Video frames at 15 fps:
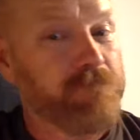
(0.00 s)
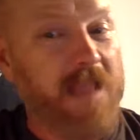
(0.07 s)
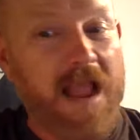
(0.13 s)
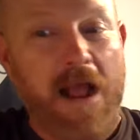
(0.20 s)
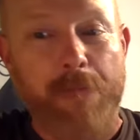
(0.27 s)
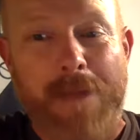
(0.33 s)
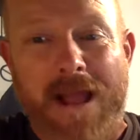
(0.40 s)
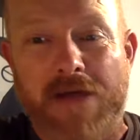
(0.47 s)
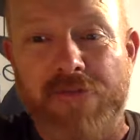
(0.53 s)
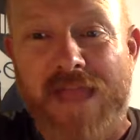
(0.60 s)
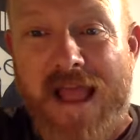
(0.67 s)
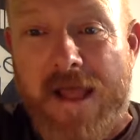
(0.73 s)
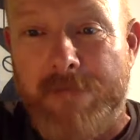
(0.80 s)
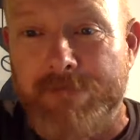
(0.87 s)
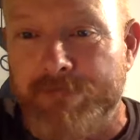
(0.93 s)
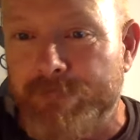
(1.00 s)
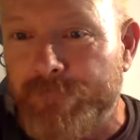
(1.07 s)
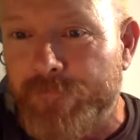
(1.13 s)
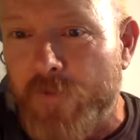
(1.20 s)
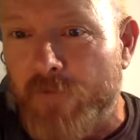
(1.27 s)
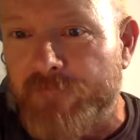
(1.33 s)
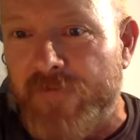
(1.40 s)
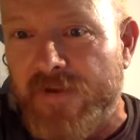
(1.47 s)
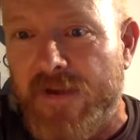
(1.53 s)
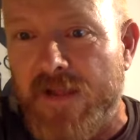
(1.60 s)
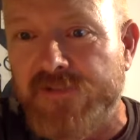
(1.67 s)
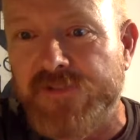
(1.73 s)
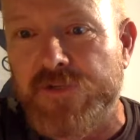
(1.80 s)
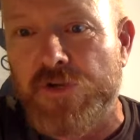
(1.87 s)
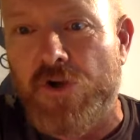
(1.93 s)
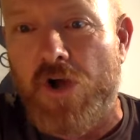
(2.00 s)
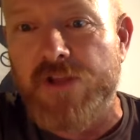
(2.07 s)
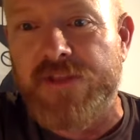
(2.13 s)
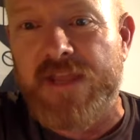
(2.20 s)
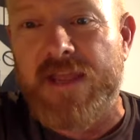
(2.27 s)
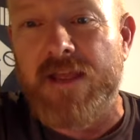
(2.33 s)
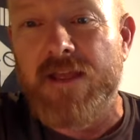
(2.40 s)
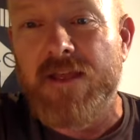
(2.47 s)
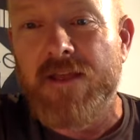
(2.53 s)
How about that? I think that's a good idea.